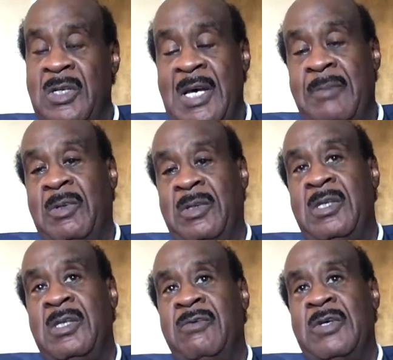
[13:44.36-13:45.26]
not
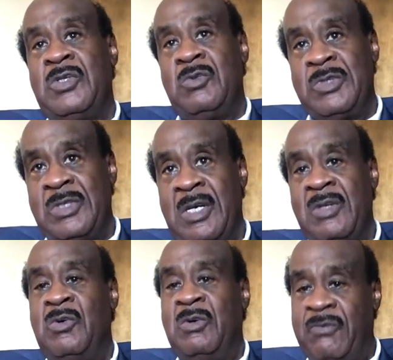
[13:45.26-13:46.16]
believe, as she was saying,
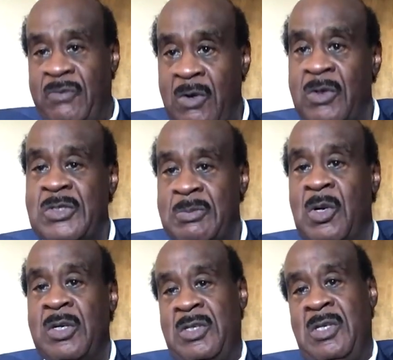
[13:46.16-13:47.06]
you're a very
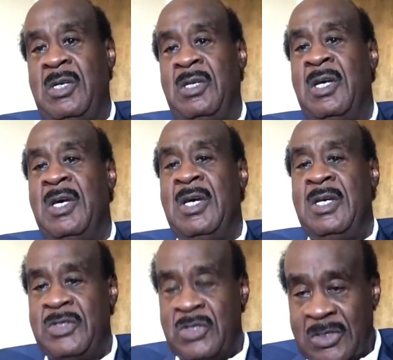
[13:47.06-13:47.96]
smart kid.
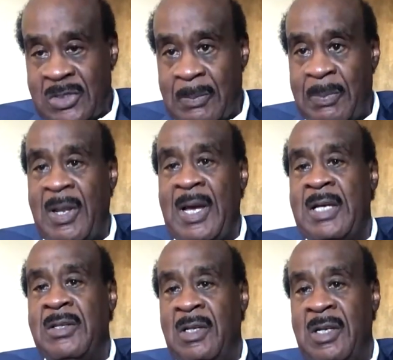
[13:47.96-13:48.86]
Just apply
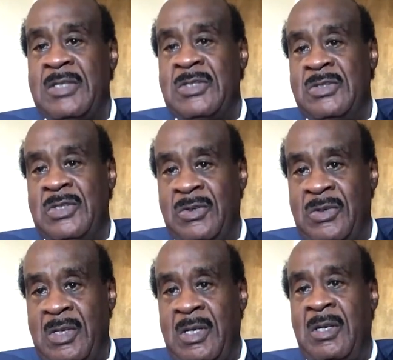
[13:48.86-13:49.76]
the lessons that are
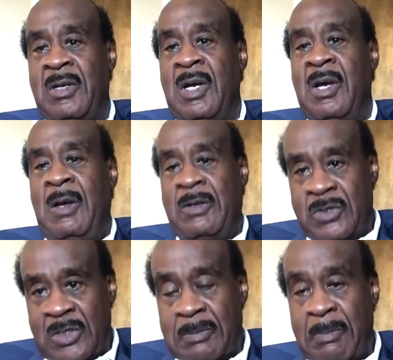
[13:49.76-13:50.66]
there.
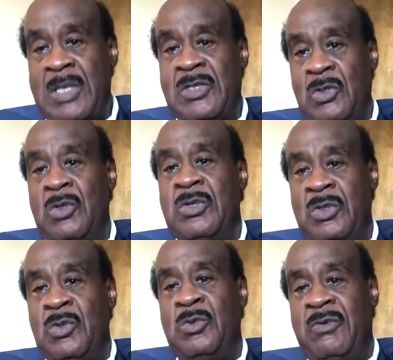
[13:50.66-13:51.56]
Just make certain you
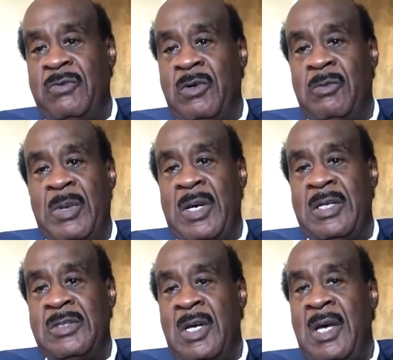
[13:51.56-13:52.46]
do your very
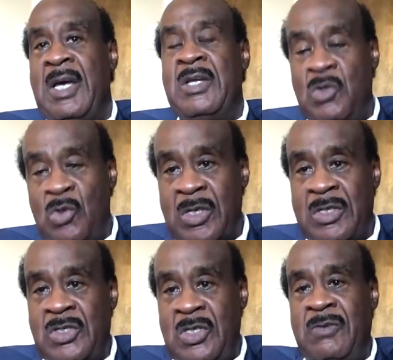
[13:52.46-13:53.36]
best and you can
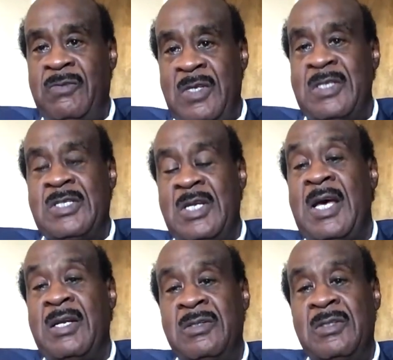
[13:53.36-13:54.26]
achieve this
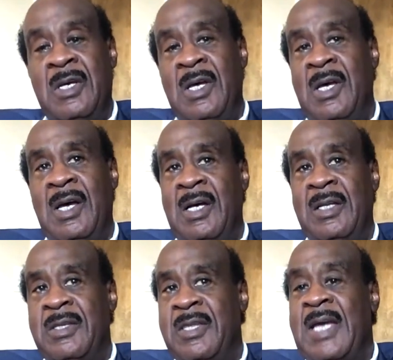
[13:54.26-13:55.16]
status.
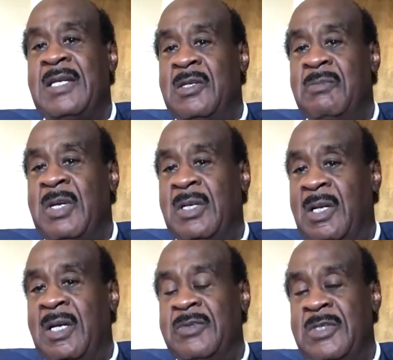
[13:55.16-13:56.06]
That didn't make a
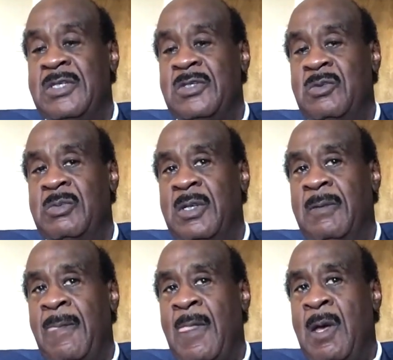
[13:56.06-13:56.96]
lot of sense to me.
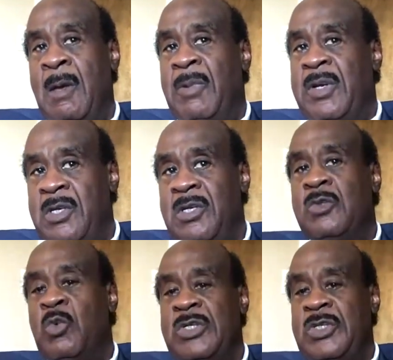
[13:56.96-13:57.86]
But
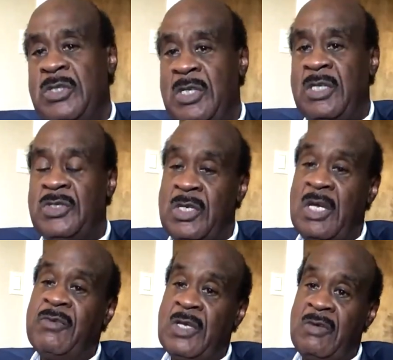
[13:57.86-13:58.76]
here's what she did. She
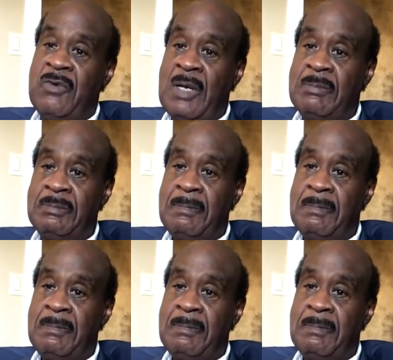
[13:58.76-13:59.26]
never gave up.